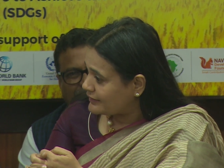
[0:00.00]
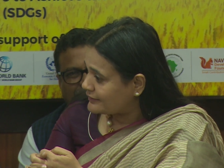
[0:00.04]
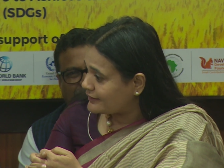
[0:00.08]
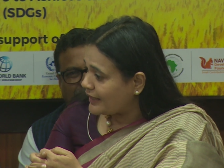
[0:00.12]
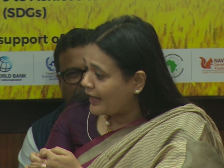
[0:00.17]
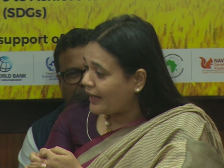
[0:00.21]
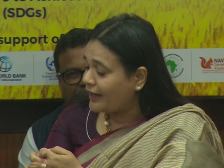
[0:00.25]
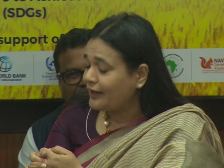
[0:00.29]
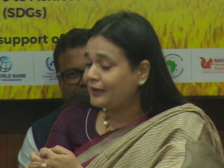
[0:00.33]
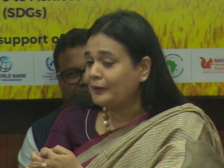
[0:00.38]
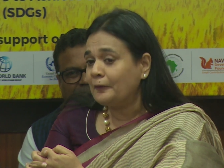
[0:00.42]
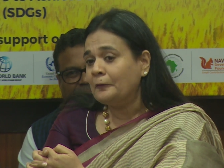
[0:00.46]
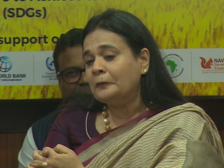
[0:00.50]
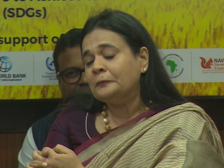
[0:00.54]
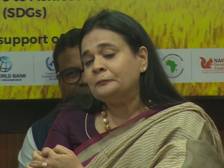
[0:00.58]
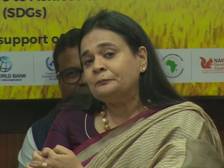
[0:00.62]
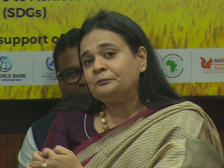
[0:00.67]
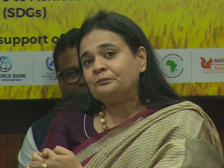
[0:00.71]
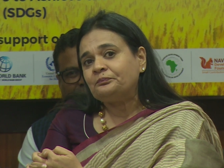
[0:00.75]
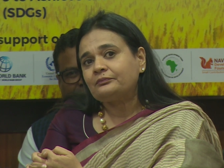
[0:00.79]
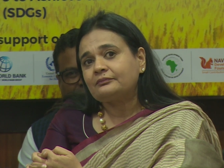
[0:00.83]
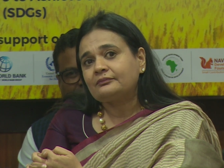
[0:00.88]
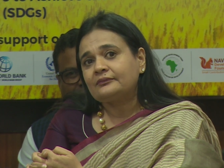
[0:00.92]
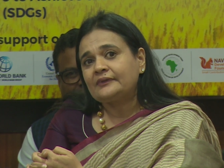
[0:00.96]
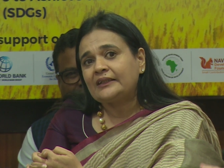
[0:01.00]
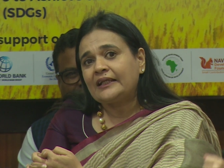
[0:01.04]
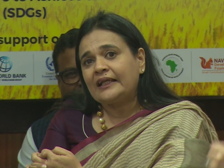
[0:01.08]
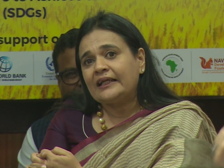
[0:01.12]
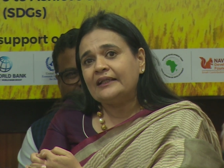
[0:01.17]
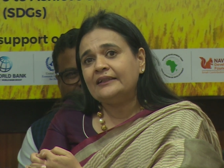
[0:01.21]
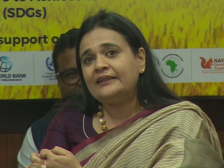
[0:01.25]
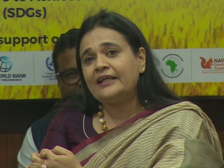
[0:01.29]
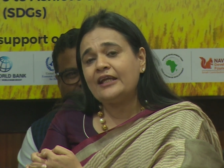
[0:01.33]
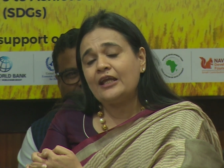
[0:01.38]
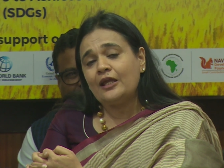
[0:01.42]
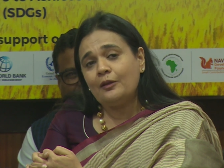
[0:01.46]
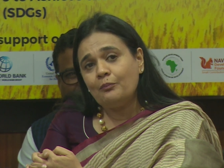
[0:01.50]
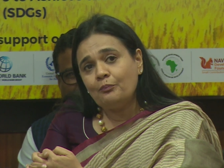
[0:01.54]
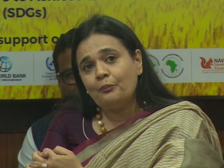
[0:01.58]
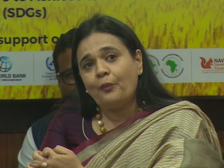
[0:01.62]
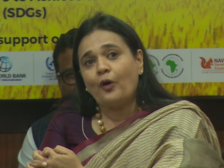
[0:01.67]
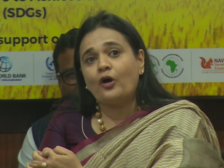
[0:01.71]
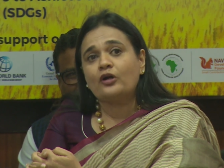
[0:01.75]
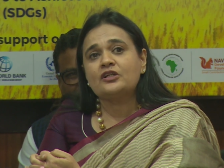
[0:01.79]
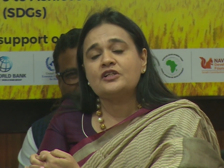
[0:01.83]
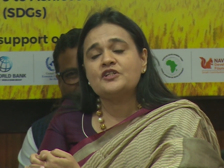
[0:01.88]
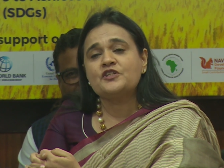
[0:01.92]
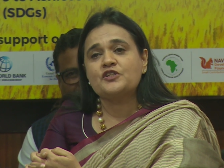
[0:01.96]
with that the
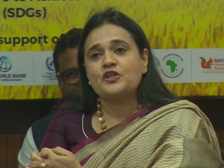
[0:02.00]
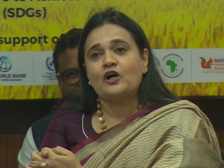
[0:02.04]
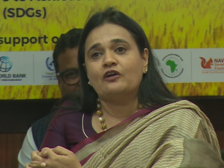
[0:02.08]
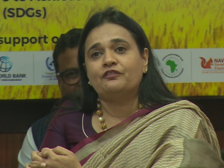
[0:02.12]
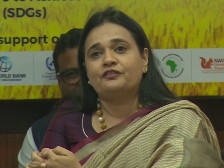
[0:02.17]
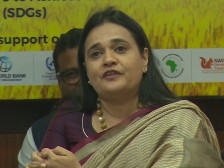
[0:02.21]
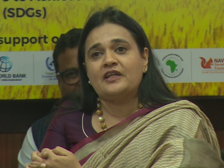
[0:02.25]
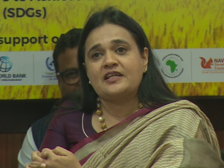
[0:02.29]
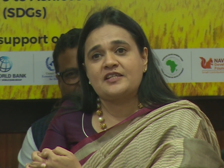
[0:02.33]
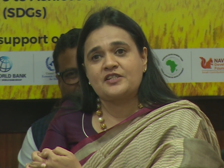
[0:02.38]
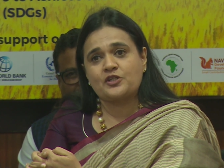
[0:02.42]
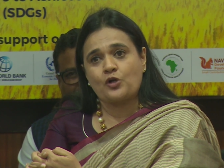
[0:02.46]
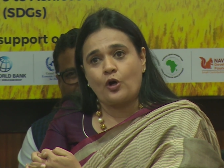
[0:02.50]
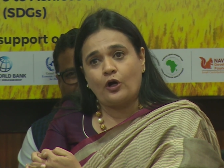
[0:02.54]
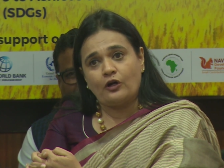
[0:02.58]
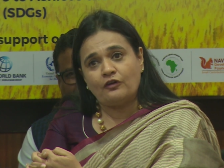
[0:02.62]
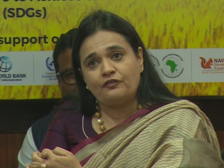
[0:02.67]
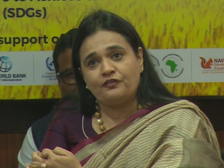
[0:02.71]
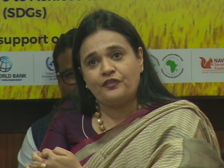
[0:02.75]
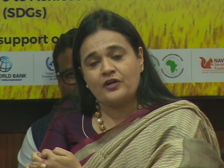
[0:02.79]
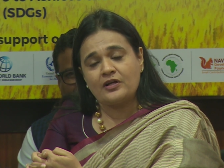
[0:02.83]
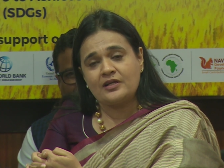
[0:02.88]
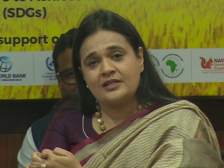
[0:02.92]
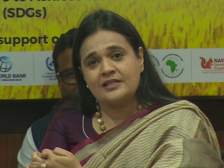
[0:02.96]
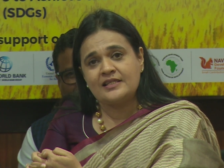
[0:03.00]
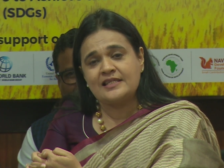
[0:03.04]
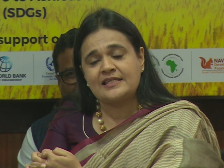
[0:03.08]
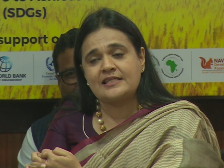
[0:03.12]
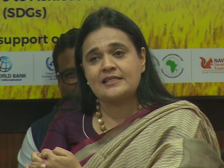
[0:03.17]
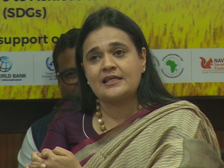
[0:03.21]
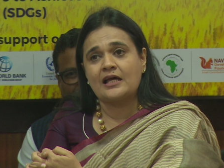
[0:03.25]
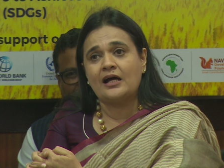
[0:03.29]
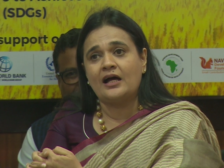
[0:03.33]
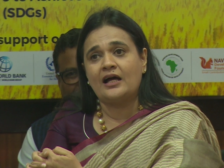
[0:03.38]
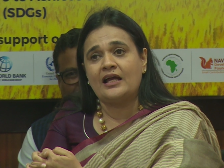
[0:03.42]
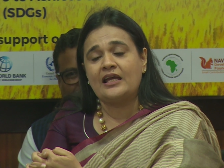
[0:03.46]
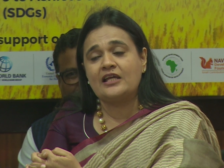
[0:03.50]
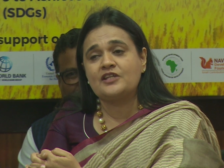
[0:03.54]
importance of this conference uh,